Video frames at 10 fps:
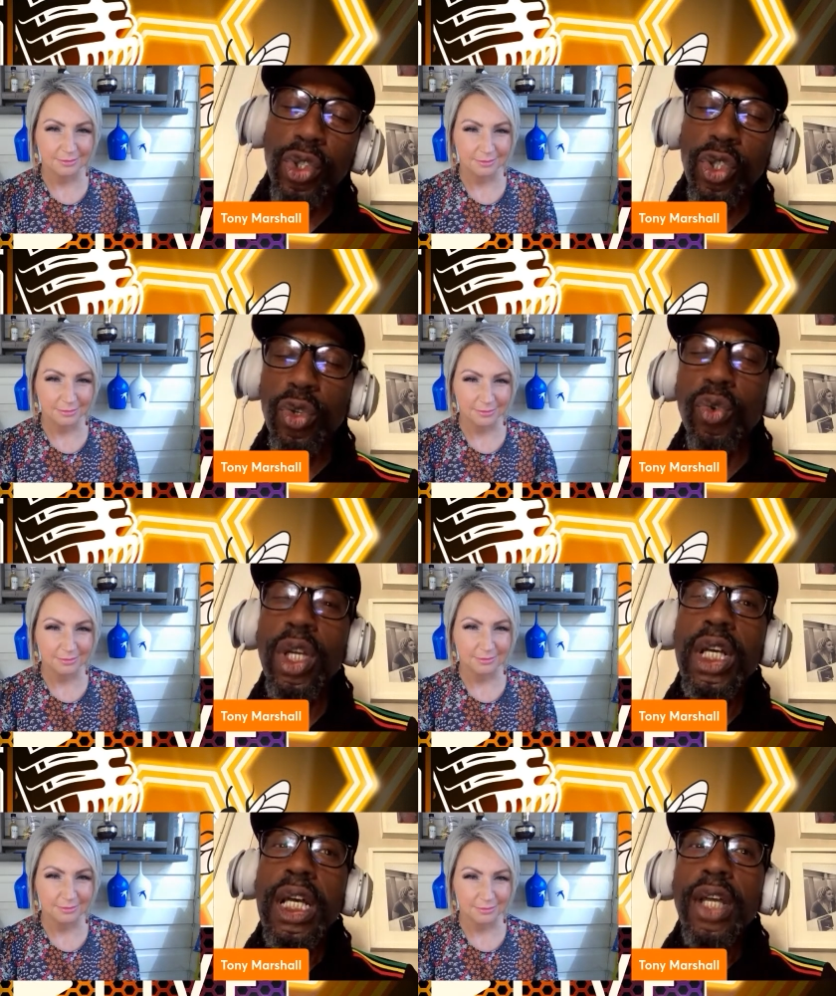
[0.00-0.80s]
Speaker 1: to
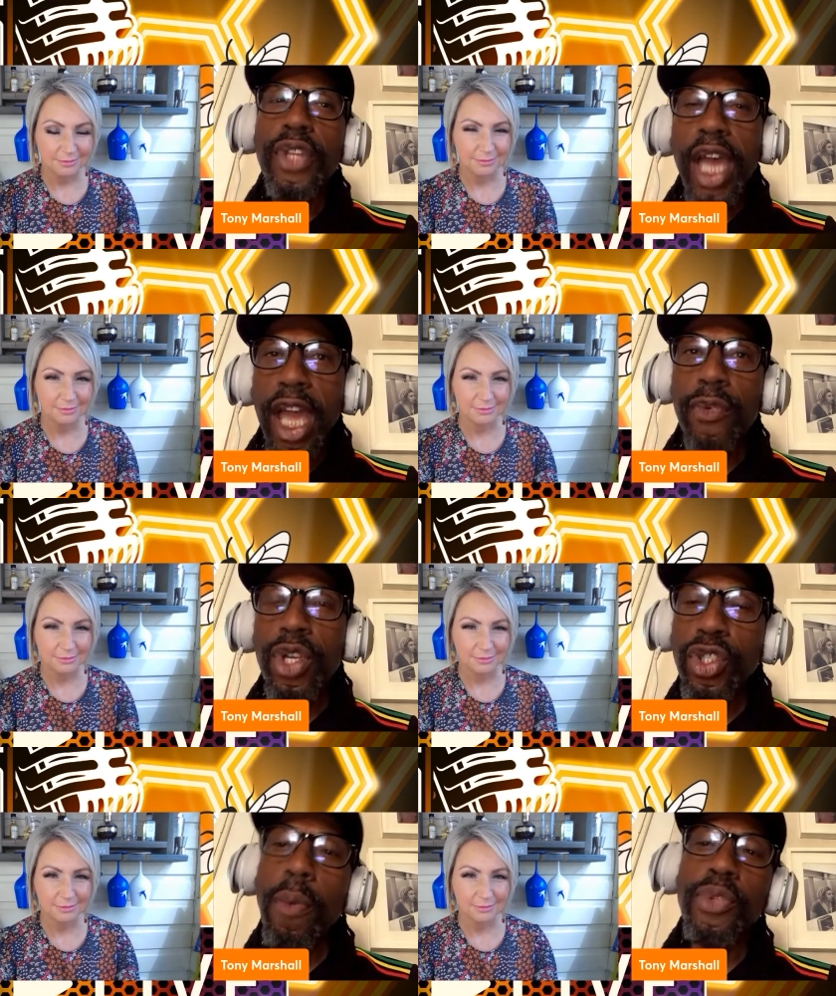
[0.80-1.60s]
the
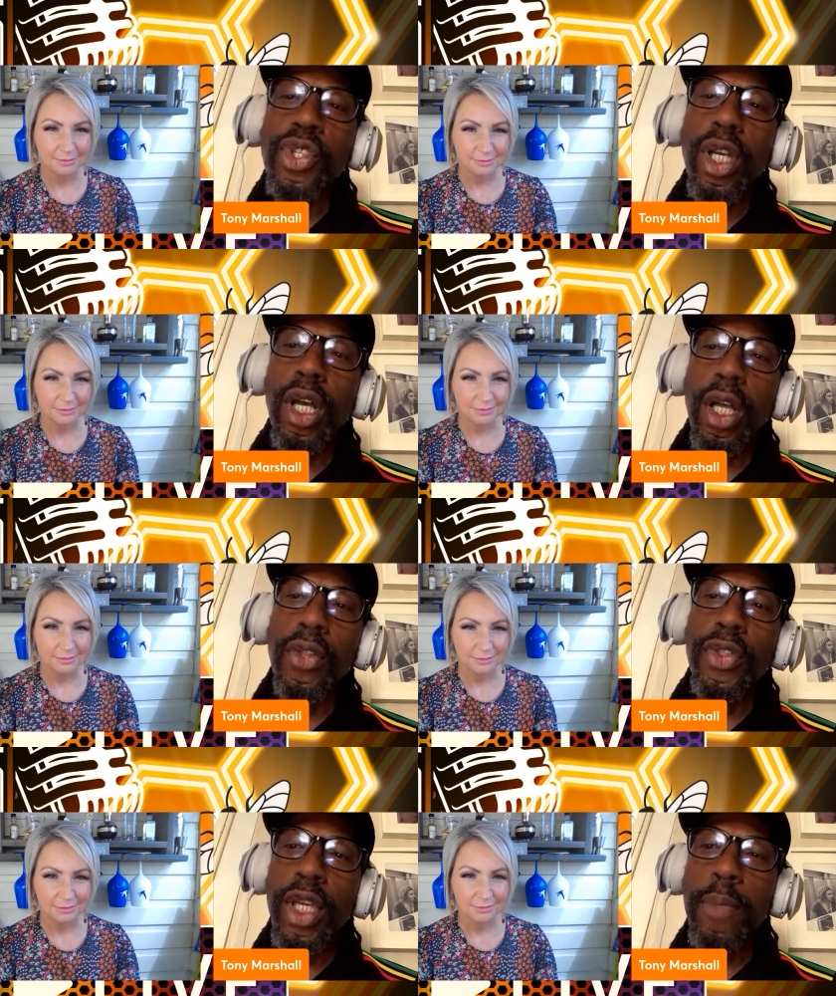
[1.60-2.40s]
areas that uh,
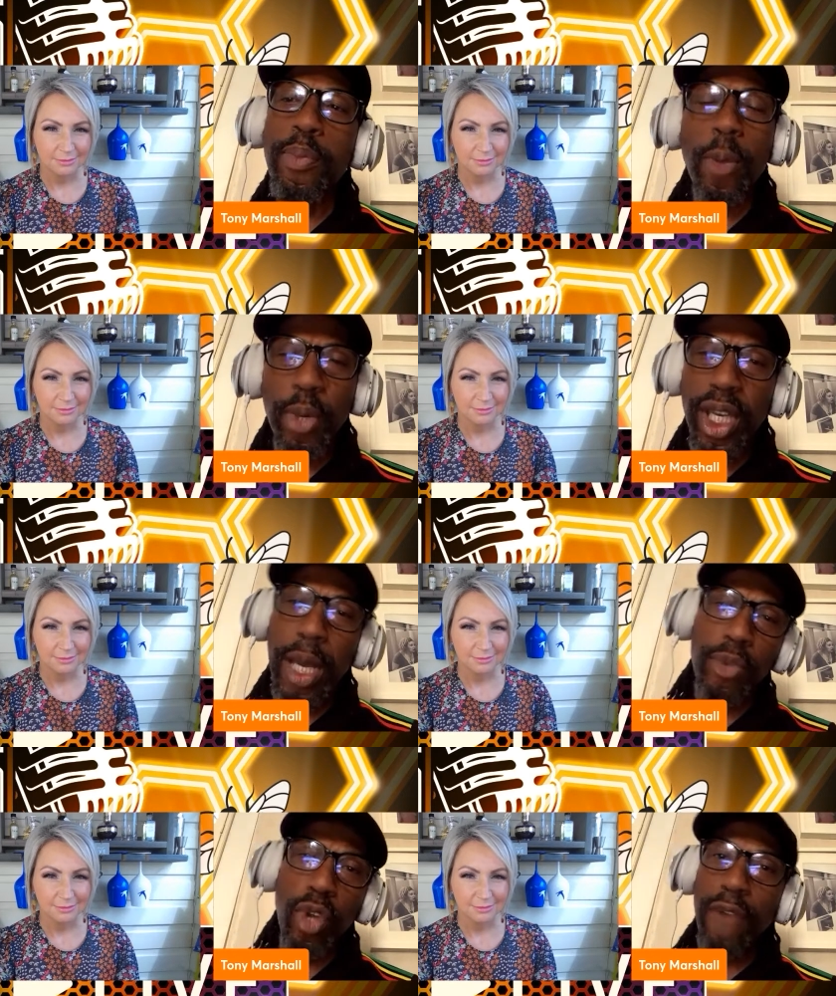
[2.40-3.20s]
the proper
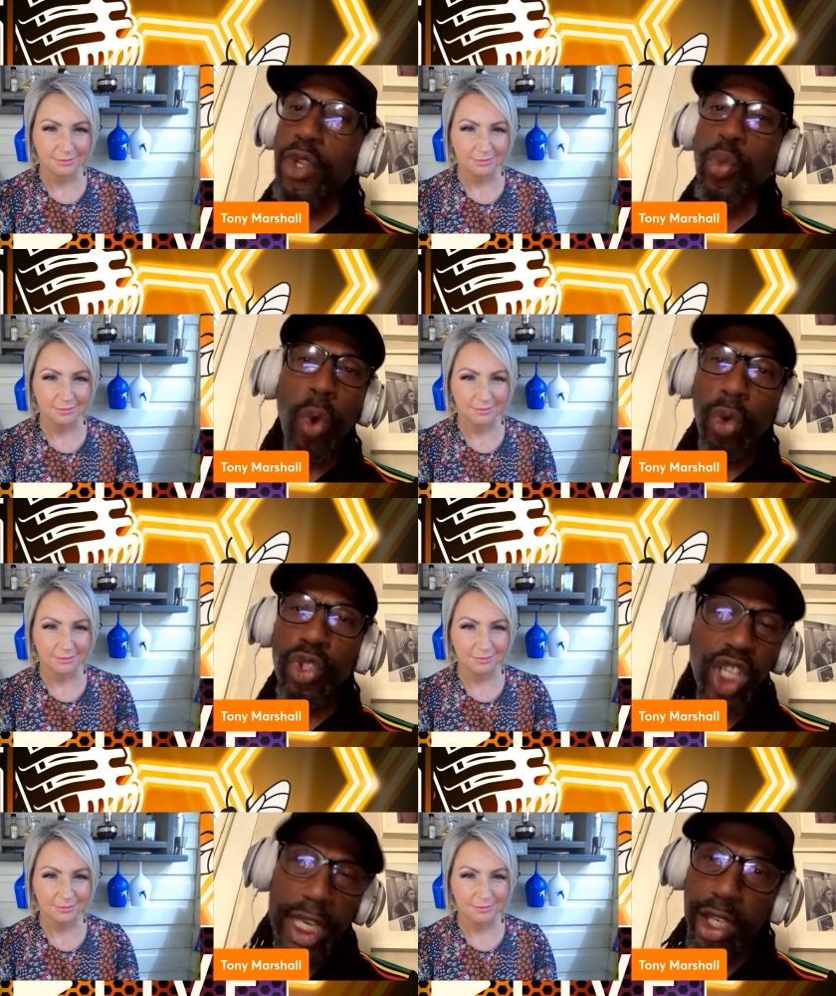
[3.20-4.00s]
cab drivers won't
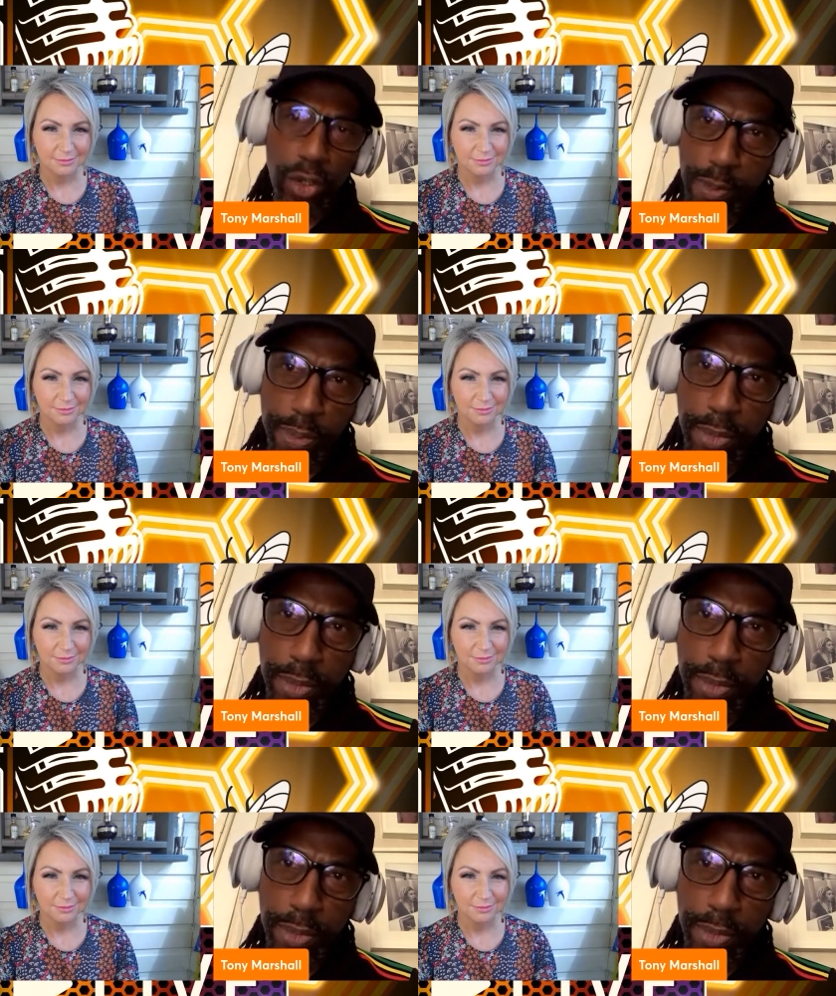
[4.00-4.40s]
take them.